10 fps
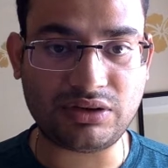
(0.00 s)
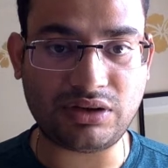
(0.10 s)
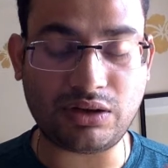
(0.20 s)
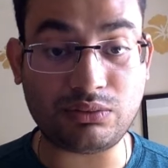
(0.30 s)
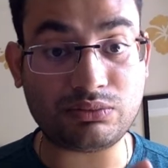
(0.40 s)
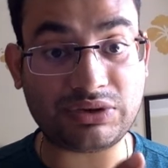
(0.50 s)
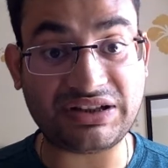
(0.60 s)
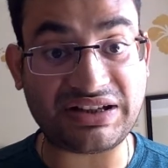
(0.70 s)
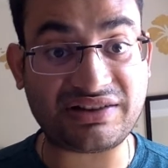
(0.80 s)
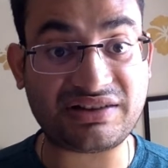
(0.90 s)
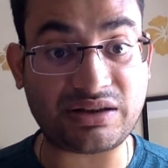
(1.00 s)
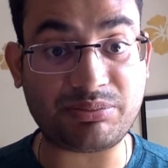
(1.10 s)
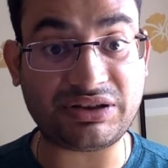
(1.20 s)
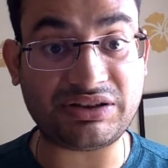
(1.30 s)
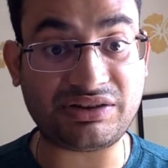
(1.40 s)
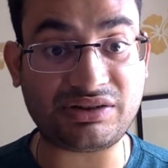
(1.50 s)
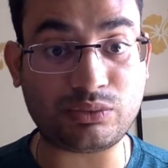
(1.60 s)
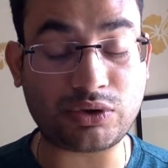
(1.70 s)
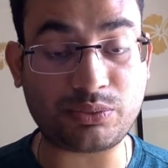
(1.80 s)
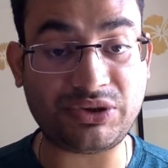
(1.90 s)
Now, the next step is
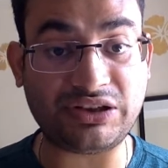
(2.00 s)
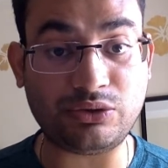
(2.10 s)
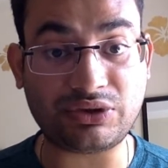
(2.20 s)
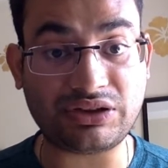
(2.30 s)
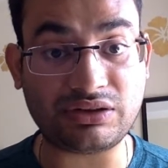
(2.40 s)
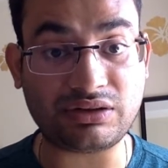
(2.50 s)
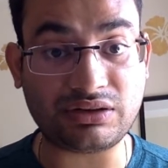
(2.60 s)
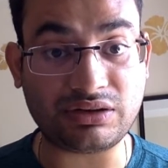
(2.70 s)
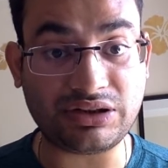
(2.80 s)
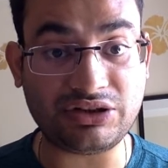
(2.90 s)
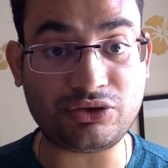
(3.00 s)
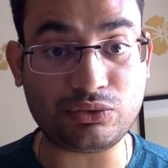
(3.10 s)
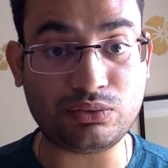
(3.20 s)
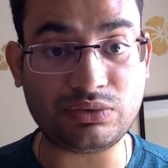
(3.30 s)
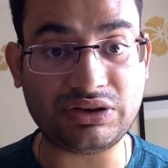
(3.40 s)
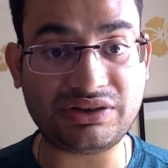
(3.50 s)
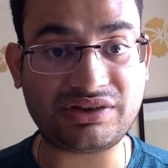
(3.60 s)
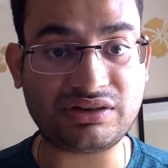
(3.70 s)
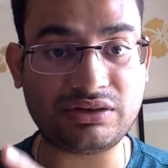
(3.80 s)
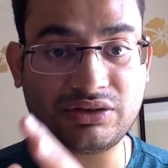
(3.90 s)
what we are looking into
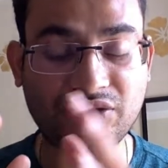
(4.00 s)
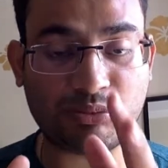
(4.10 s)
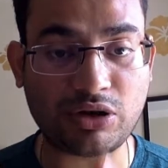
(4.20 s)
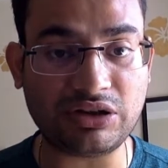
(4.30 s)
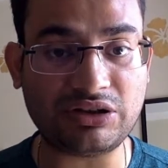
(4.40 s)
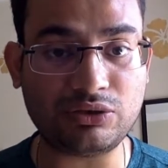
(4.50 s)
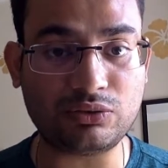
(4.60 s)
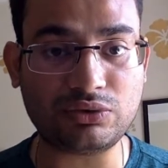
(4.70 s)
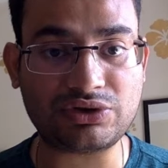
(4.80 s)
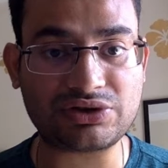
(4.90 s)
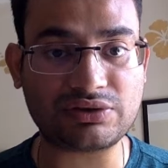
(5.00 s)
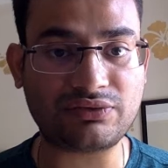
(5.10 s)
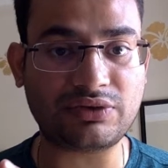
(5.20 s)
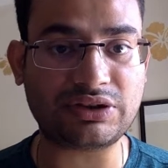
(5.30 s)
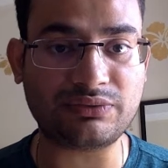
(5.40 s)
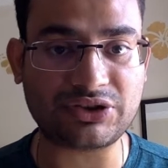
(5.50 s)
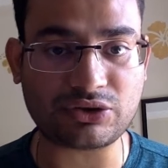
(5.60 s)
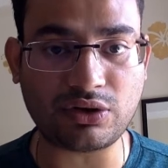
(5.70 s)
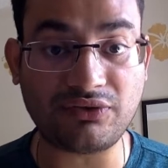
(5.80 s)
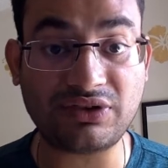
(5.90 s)
is smaller nodes
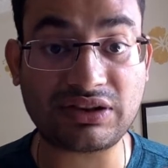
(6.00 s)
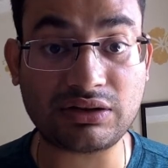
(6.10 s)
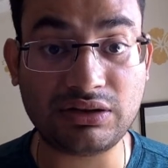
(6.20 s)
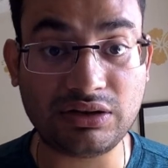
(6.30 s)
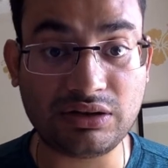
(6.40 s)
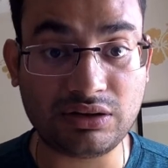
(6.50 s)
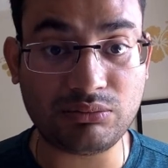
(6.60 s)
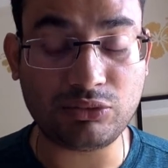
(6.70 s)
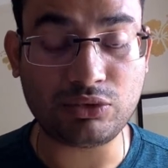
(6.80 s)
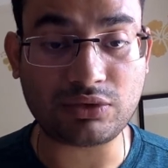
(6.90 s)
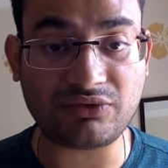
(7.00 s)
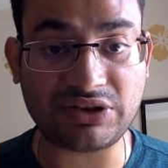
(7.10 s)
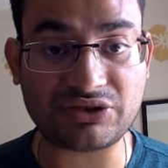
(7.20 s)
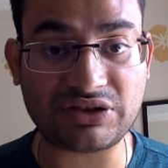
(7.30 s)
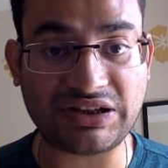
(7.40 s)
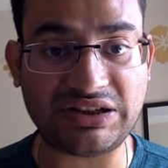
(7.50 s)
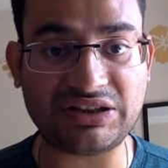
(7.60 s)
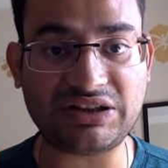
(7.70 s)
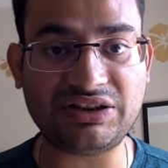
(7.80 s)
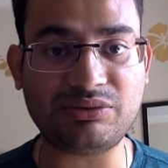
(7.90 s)
which offer more
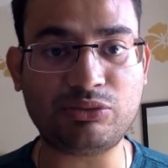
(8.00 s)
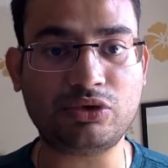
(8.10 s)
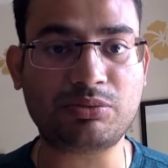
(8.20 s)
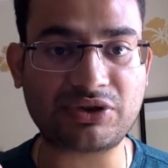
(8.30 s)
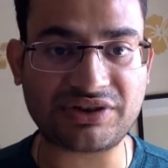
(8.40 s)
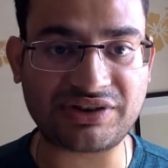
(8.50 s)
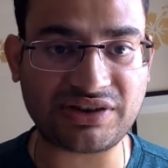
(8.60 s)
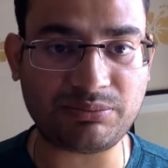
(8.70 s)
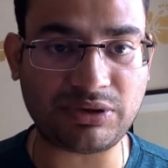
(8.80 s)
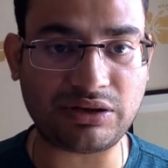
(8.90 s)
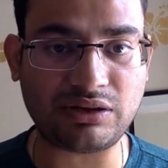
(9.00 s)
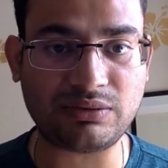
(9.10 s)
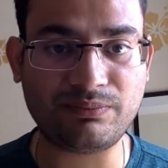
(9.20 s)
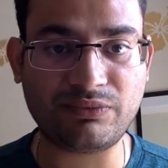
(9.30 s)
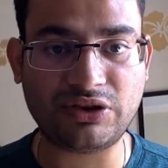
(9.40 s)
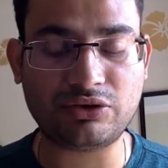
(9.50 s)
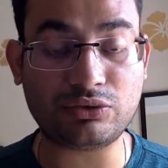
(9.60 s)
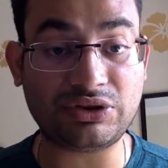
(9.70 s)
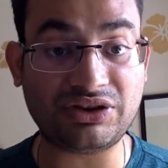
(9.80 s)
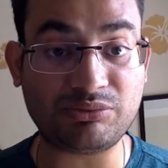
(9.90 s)
functionalities, more processing power
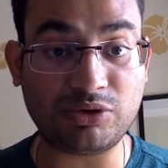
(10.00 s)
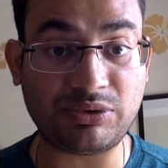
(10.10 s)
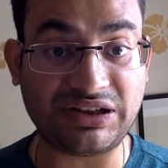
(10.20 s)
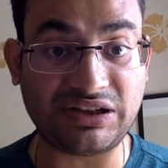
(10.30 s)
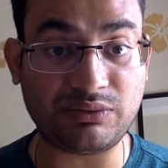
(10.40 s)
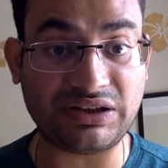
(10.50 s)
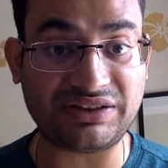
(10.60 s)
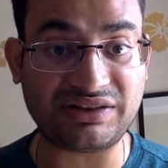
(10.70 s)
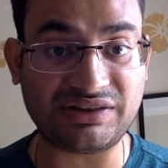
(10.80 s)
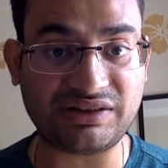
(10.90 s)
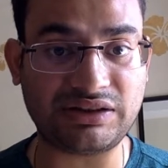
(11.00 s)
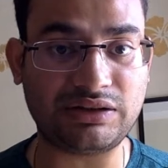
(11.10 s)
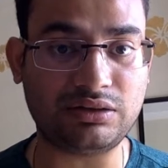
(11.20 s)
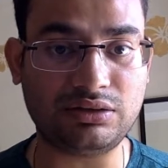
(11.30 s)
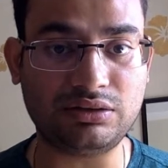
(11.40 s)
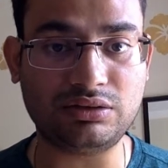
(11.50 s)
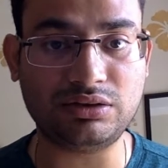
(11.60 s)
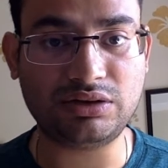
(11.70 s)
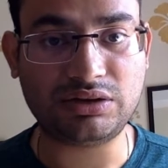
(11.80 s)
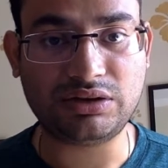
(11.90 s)
to these mobile devices and other
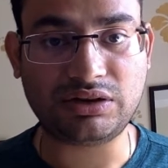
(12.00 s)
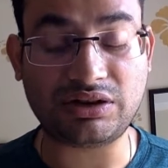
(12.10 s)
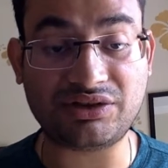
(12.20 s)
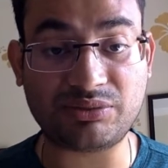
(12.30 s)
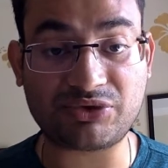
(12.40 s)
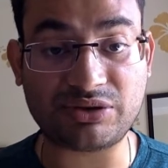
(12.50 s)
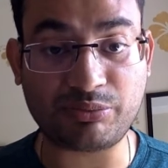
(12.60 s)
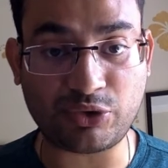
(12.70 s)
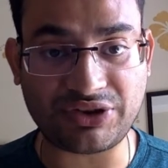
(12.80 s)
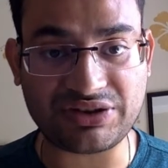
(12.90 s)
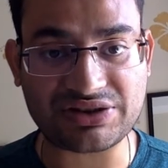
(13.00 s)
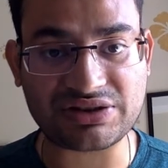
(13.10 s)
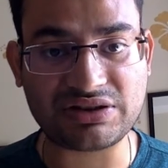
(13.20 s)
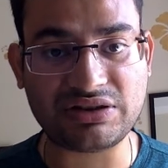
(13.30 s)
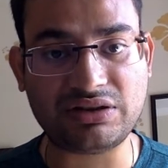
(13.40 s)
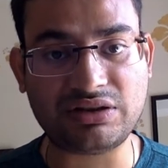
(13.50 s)
consumption points.